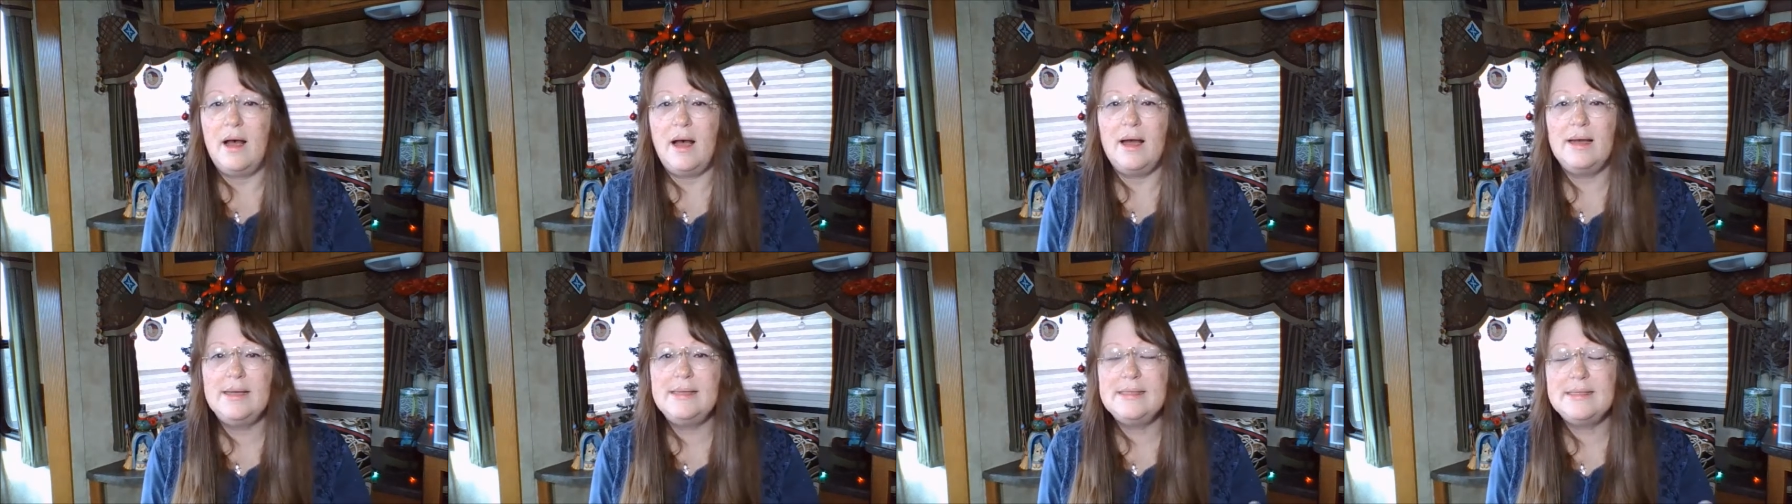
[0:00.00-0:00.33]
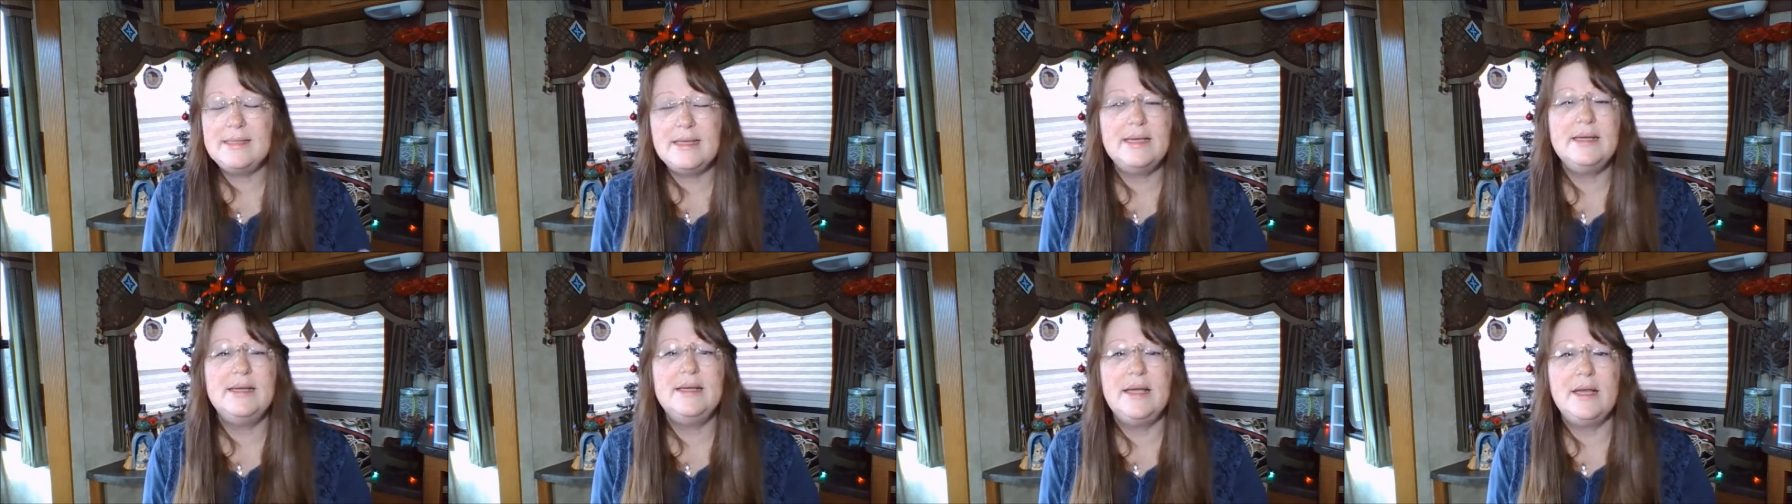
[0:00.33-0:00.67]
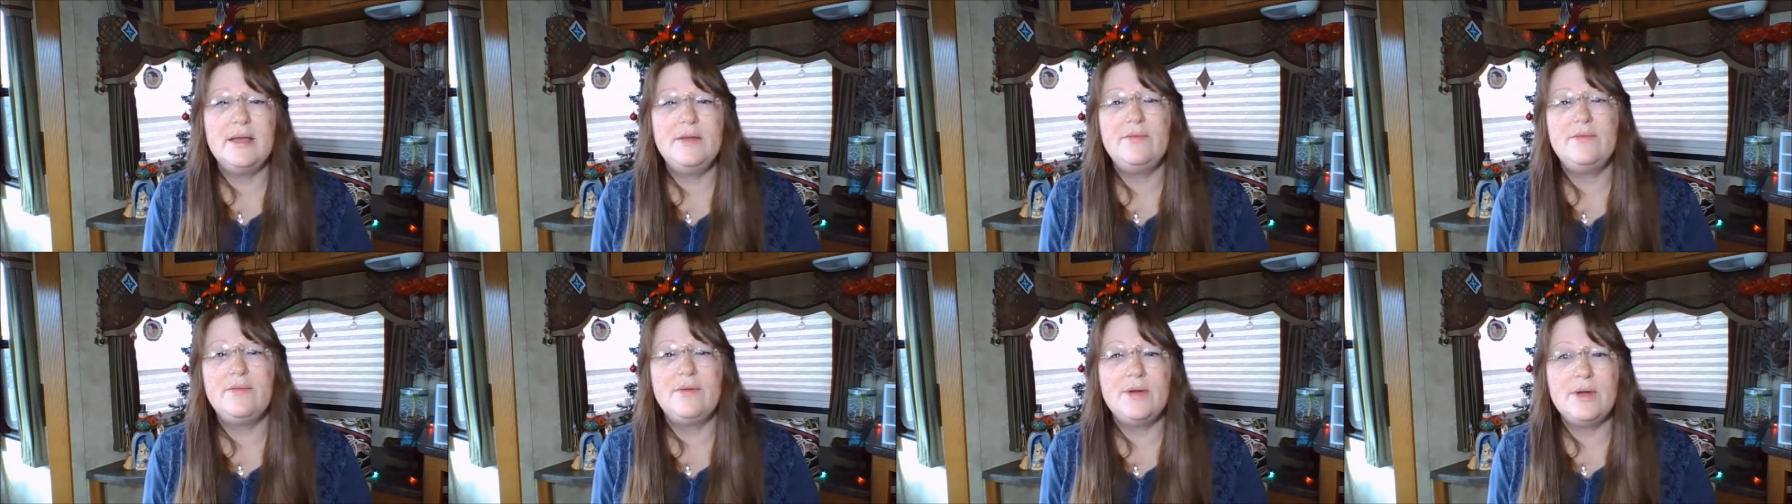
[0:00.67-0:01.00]
I say
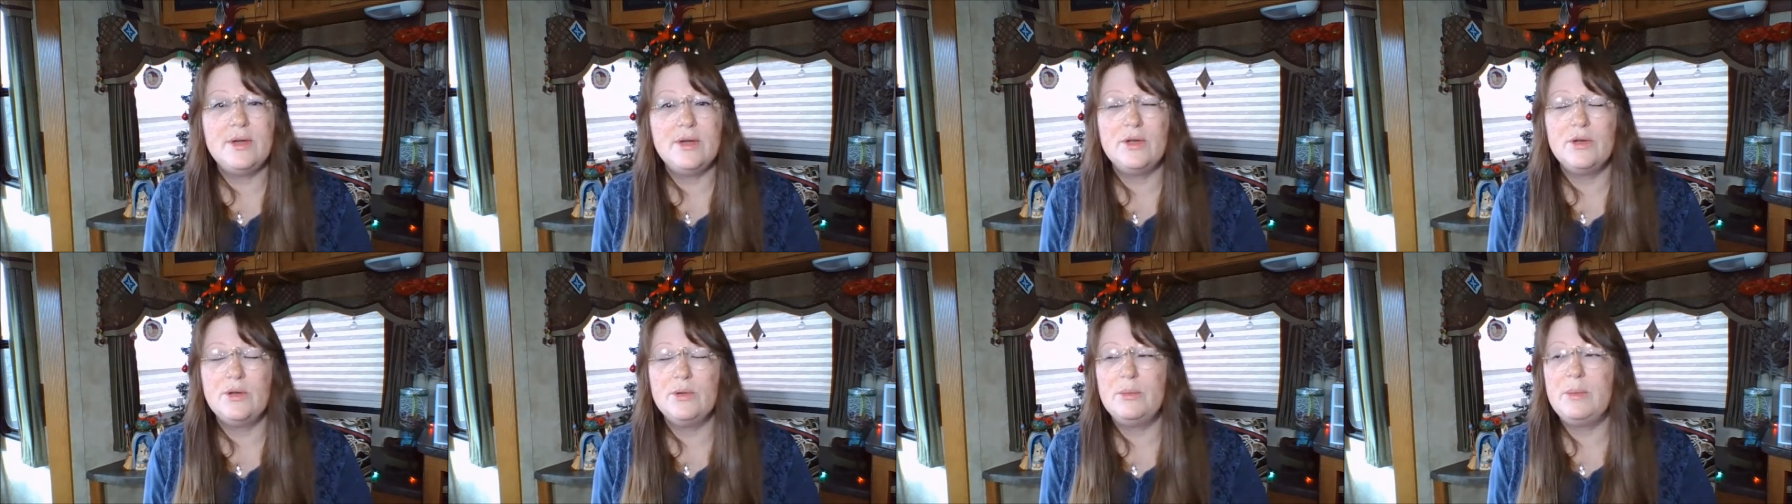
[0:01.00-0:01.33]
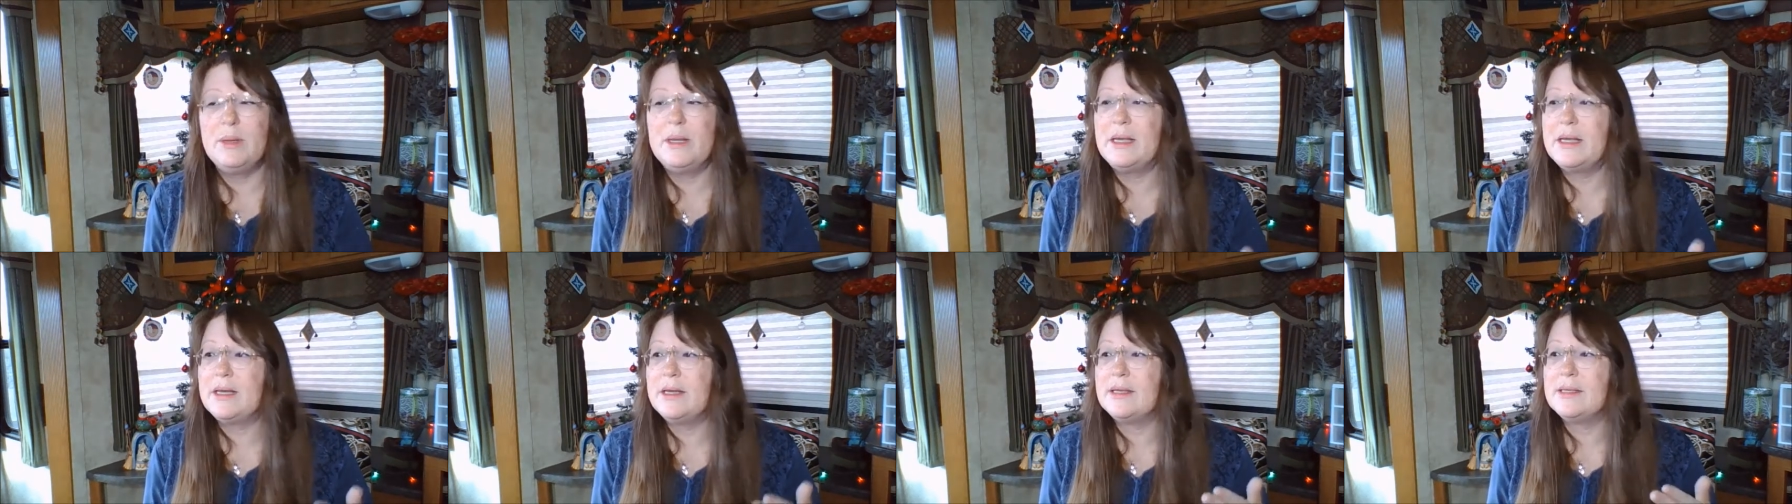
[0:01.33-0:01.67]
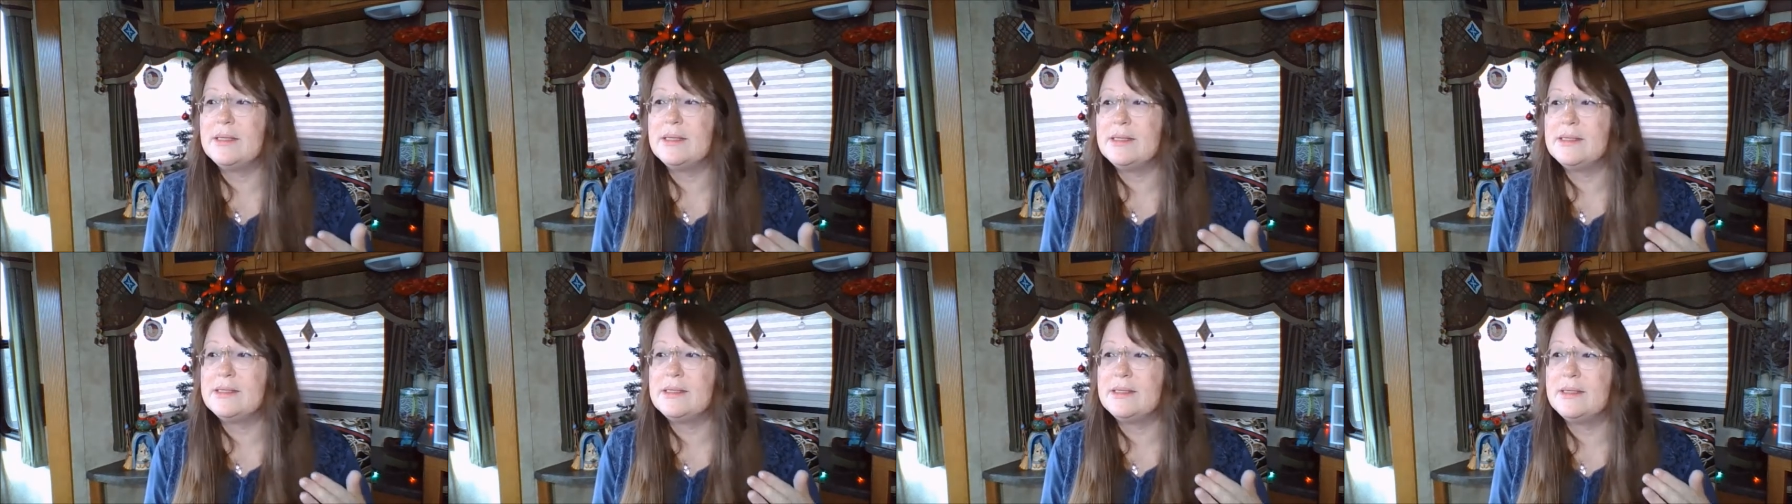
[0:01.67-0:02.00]
yay for you
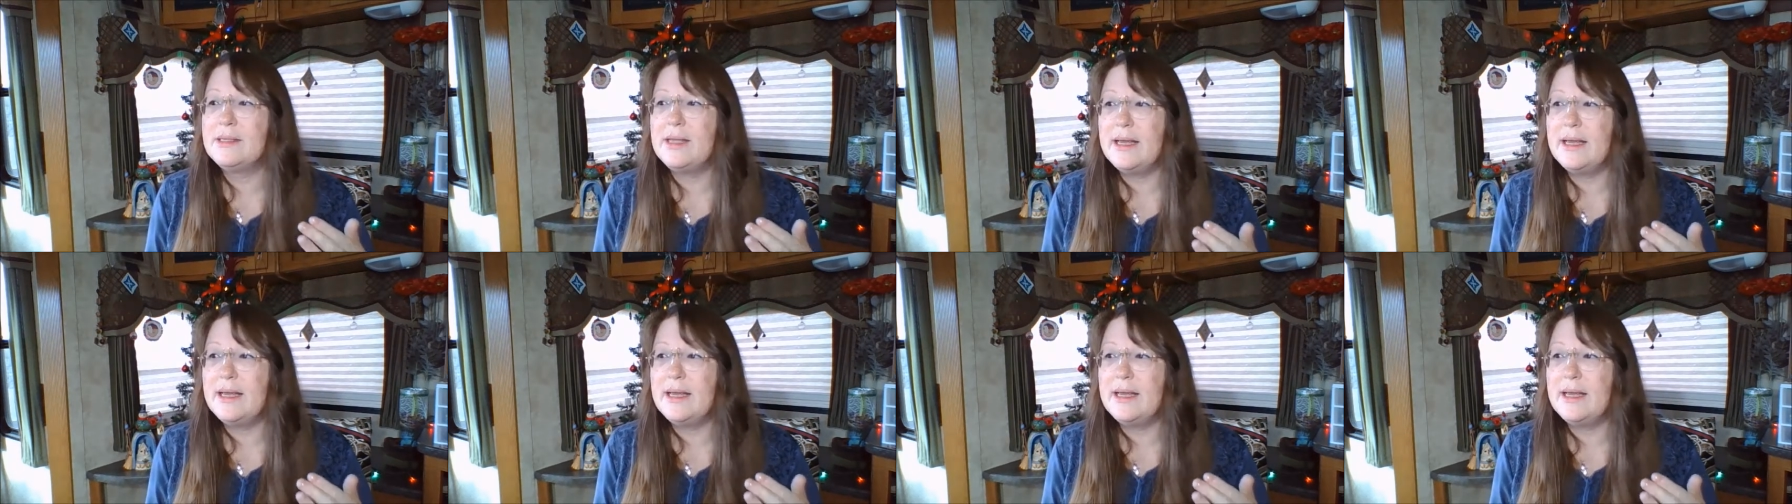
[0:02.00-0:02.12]
because